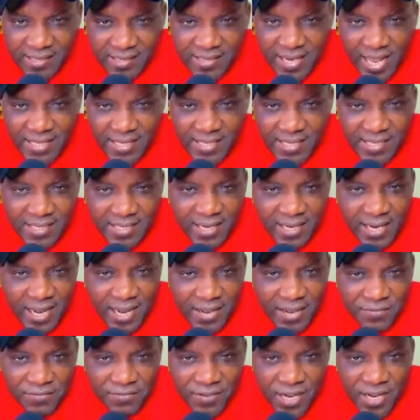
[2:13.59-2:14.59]
that is
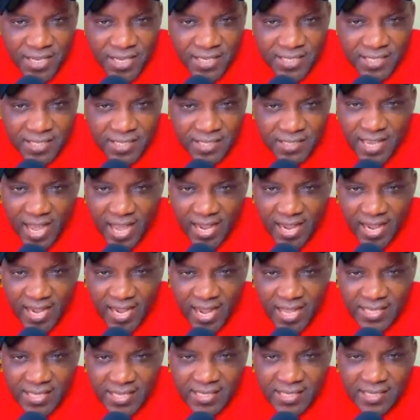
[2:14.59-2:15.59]
leverage
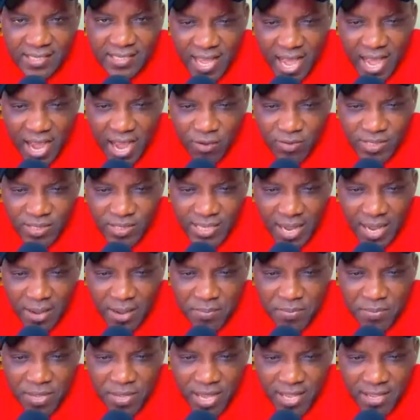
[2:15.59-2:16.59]
account, I will
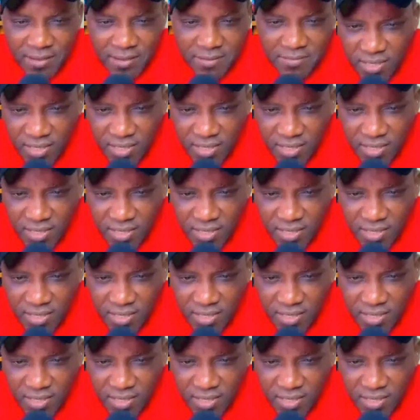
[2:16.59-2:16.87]
tap here,